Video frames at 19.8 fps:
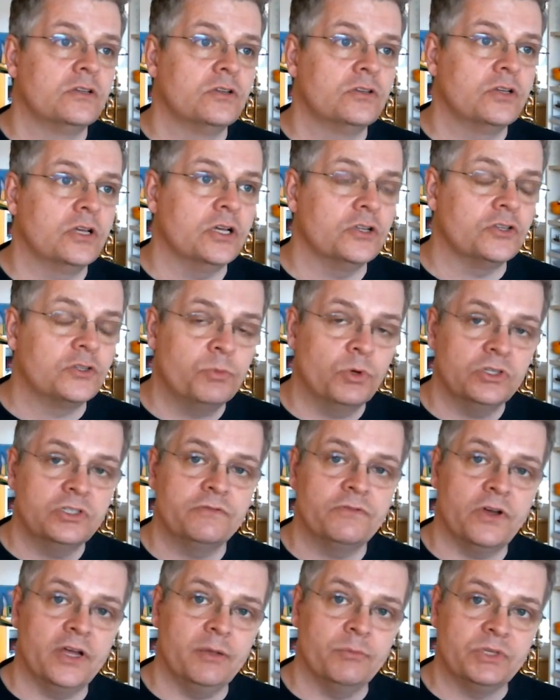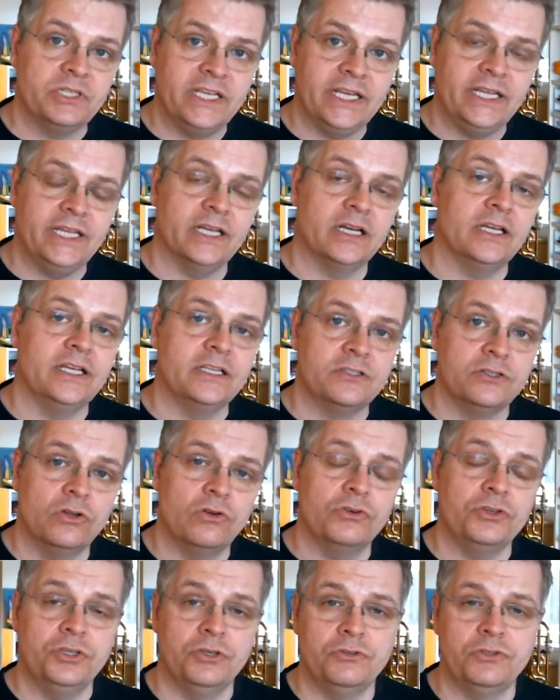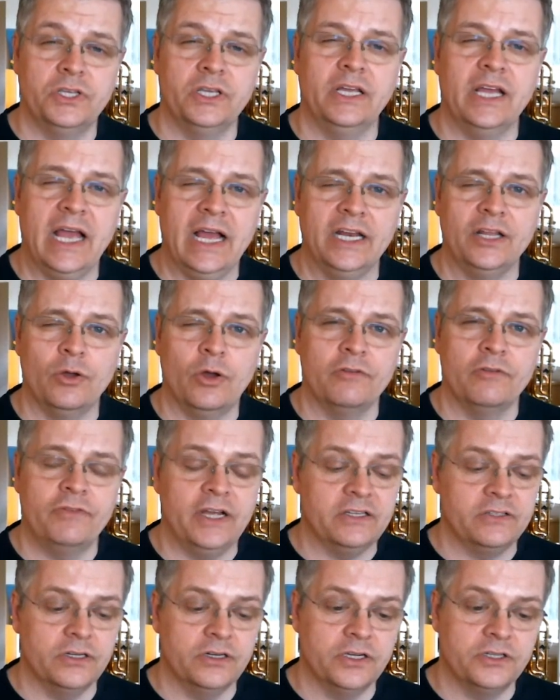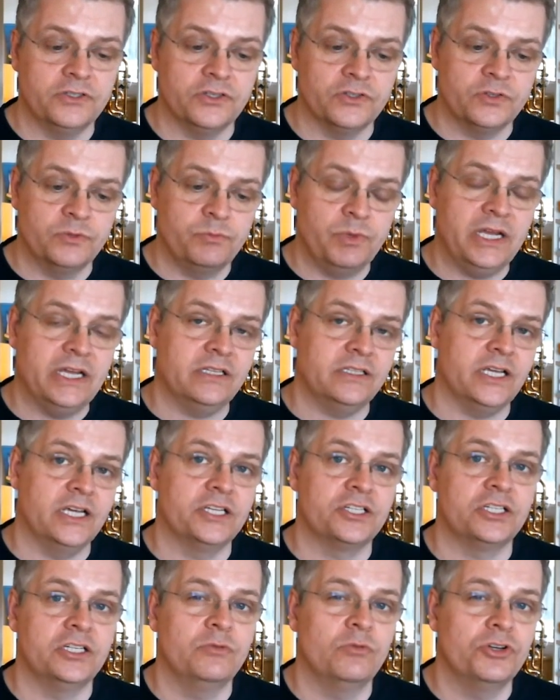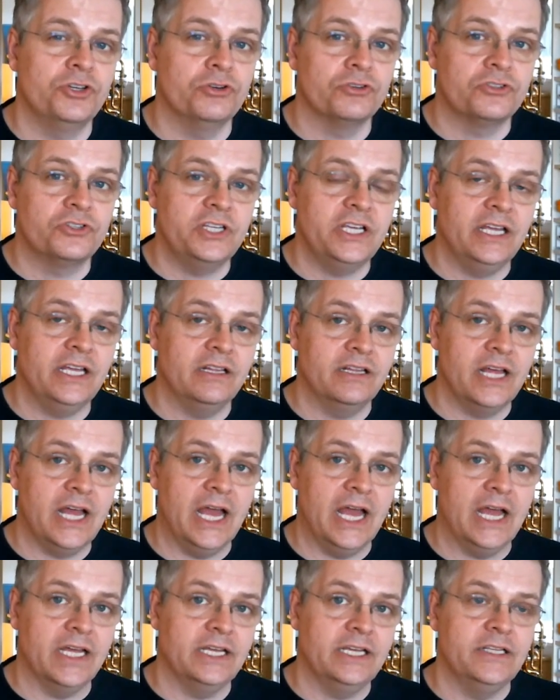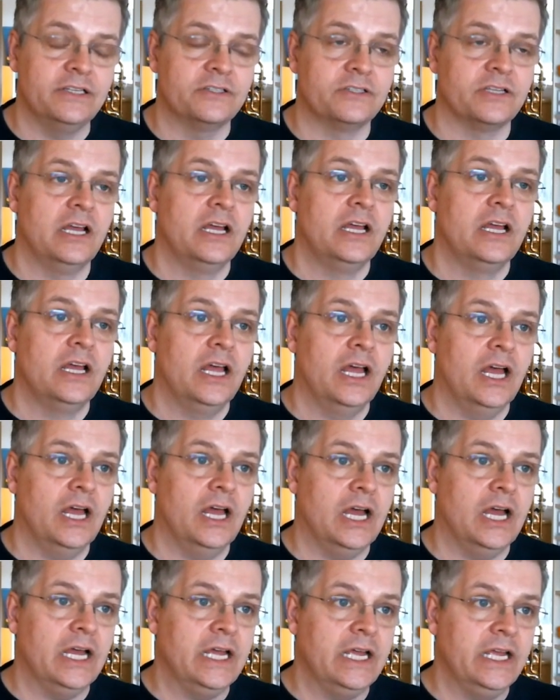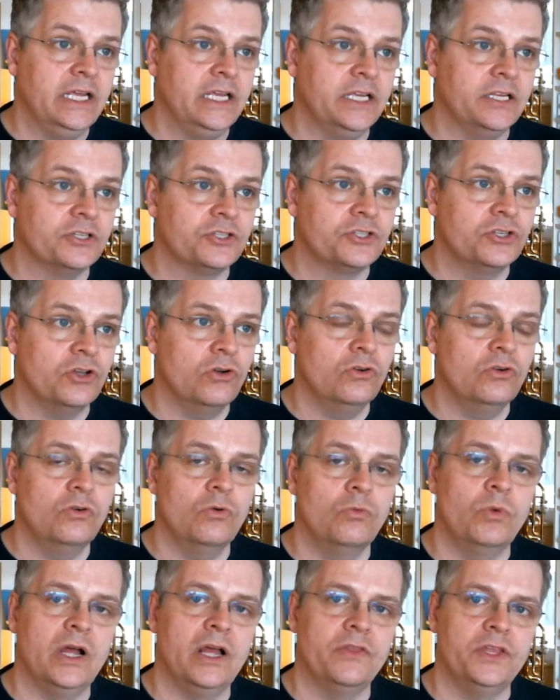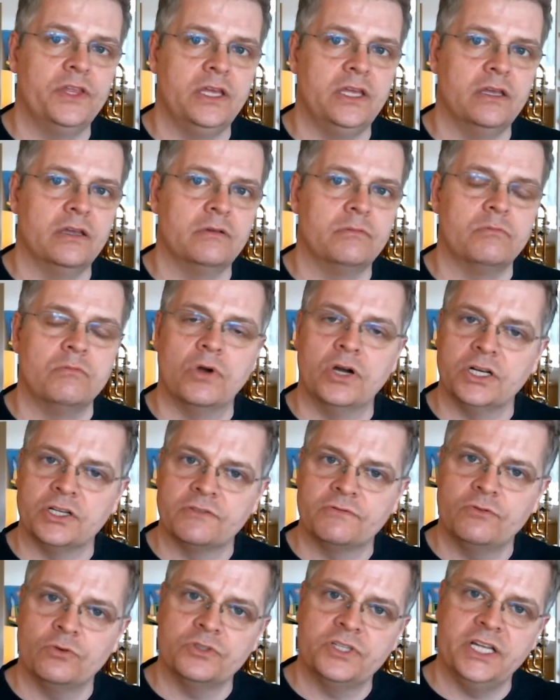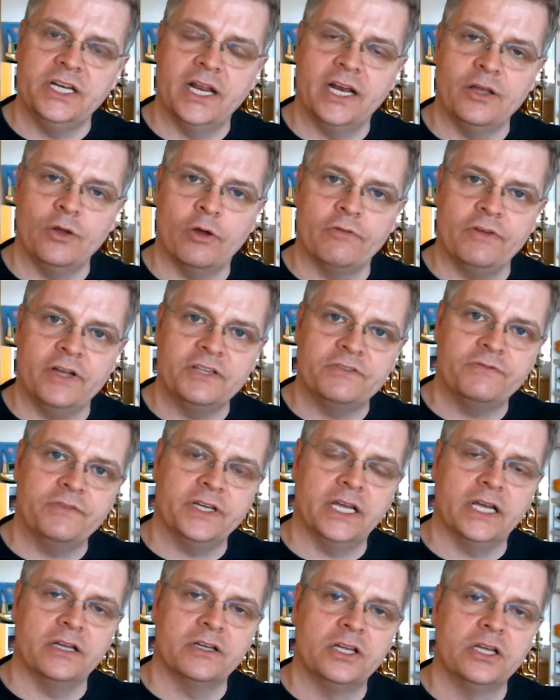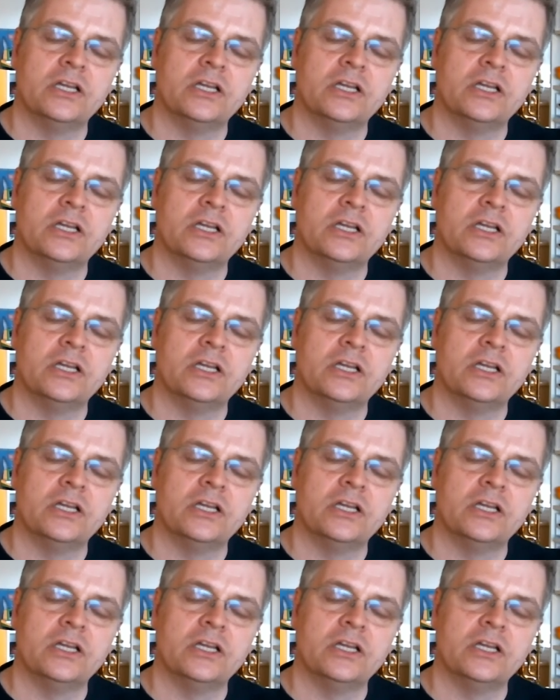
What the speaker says: Spotify in particular is not using LUFS. And I suspect actually what you're seeing there is a song where the -14 LUFS figure